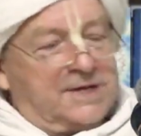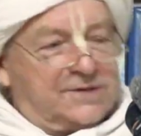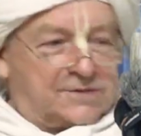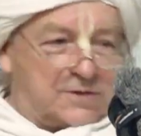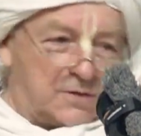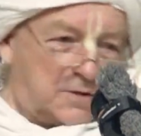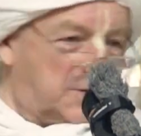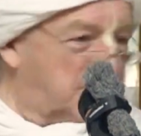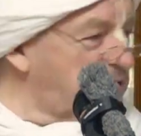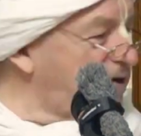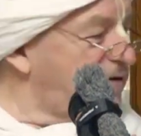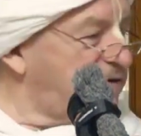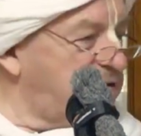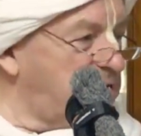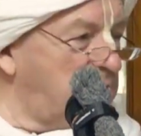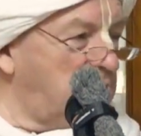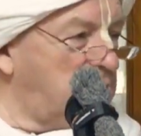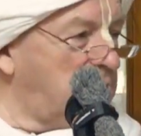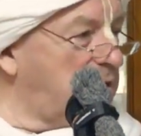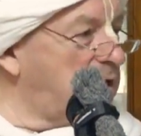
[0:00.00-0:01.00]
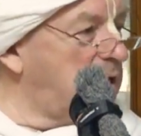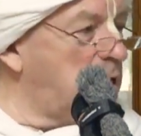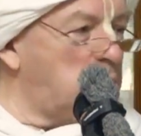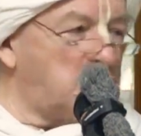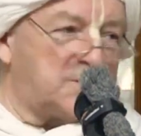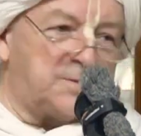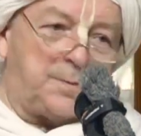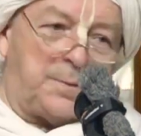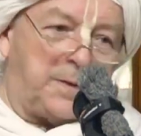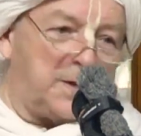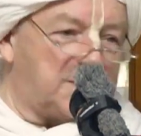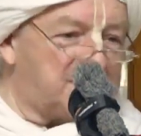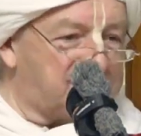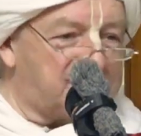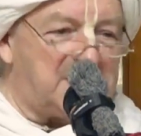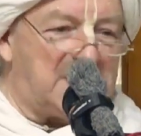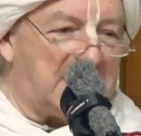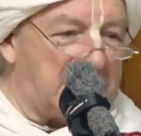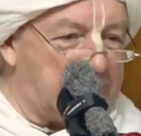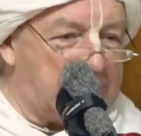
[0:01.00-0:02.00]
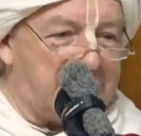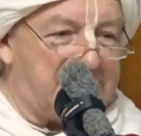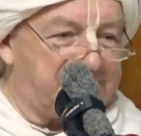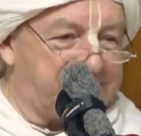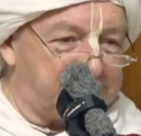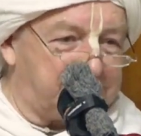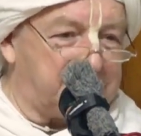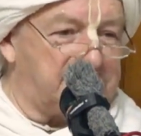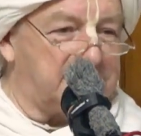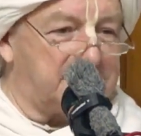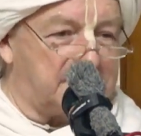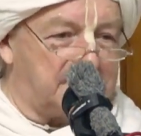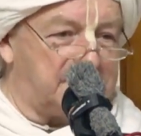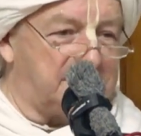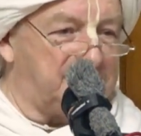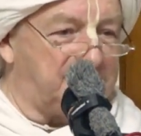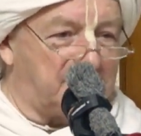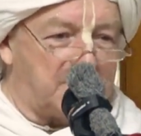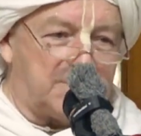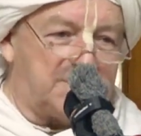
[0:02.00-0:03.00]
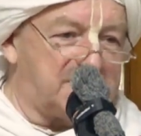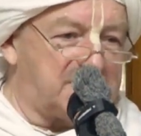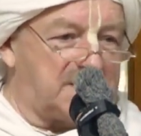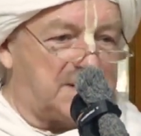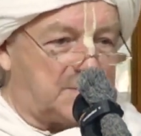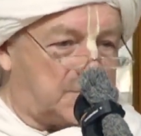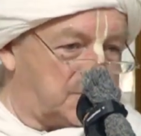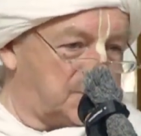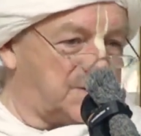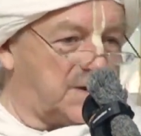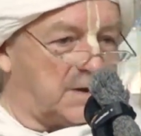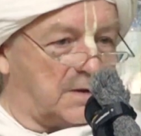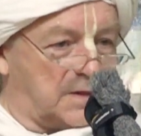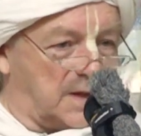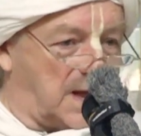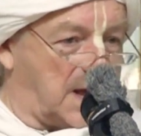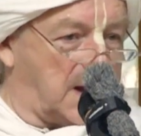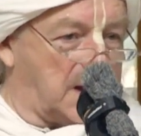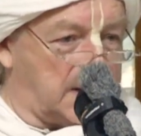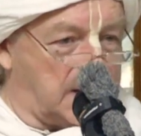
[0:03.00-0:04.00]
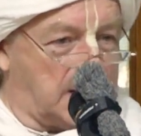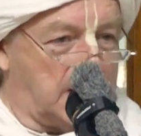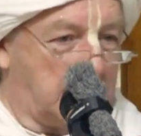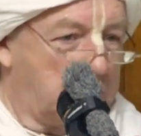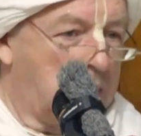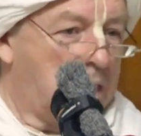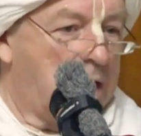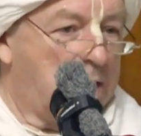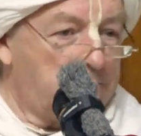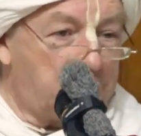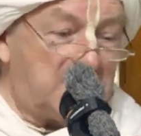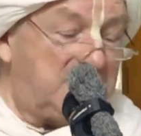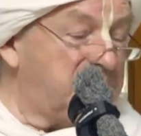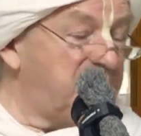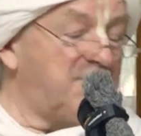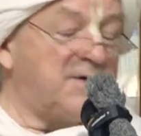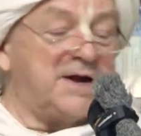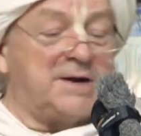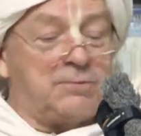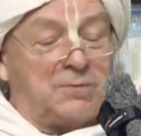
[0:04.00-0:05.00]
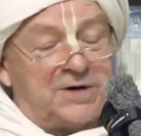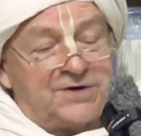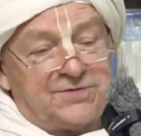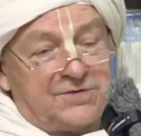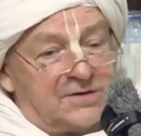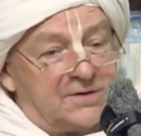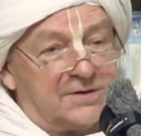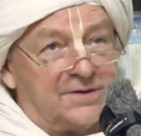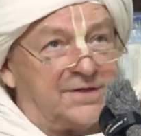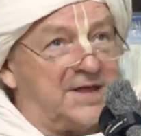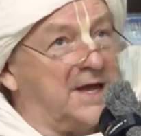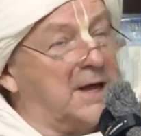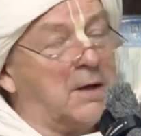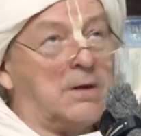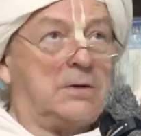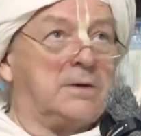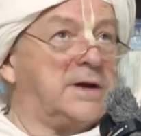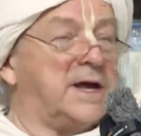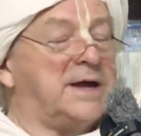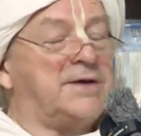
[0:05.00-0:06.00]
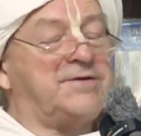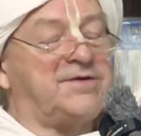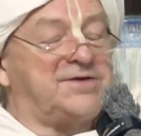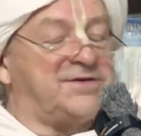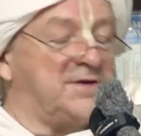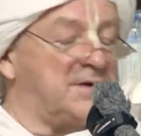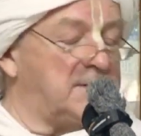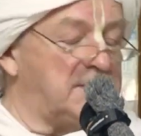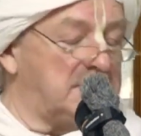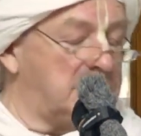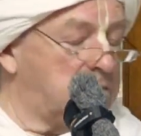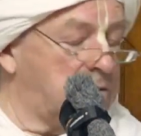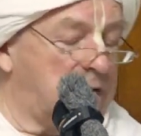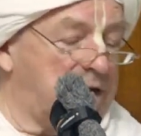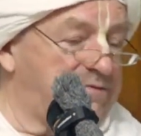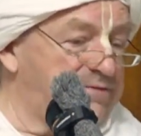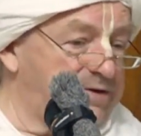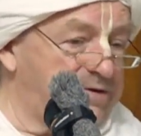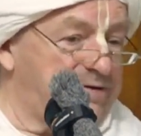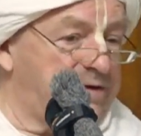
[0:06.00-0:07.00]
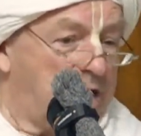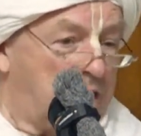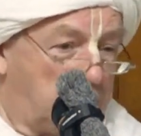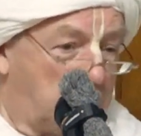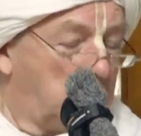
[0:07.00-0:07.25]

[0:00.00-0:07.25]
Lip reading: So Krishna looks personally after the devotee who's on that. But if we shouldn't think, okay, Krishna will look after us.